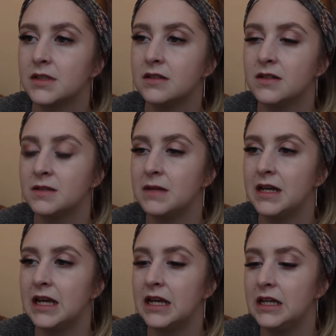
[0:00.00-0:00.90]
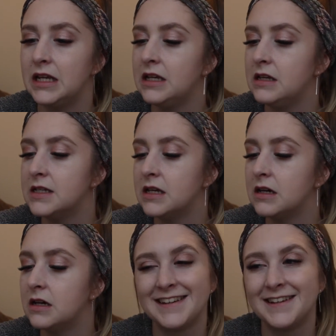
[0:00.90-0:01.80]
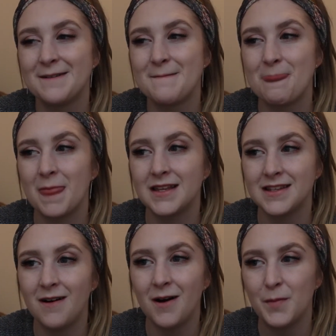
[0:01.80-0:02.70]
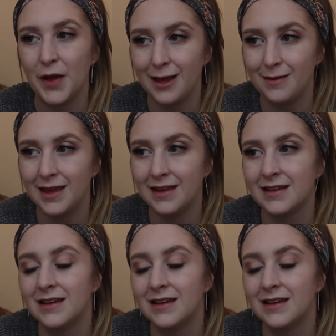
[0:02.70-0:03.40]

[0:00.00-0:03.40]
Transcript: it doesn't make it any easier. That's our baby.